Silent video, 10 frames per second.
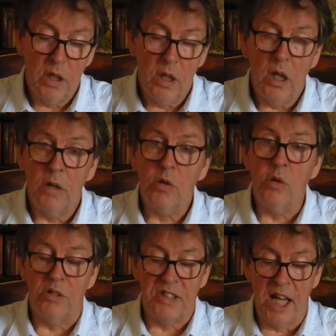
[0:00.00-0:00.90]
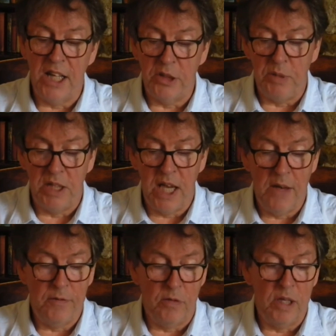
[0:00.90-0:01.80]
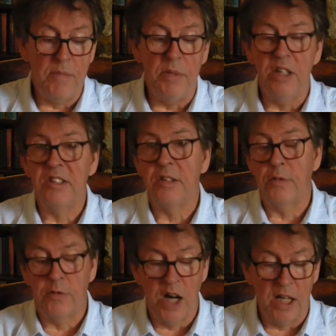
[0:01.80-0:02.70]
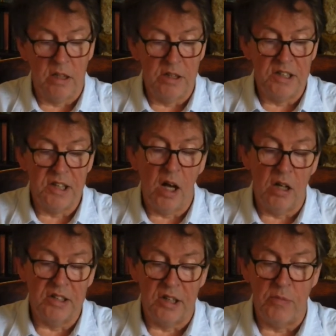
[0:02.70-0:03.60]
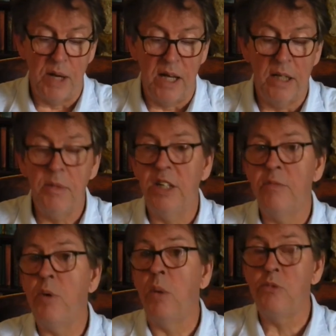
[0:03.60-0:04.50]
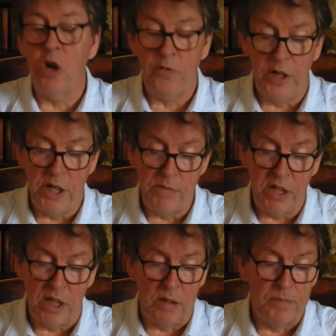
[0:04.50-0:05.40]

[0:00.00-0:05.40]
And of course they had to be careful, him being so frail and his heart so bad he might have popped off any minute.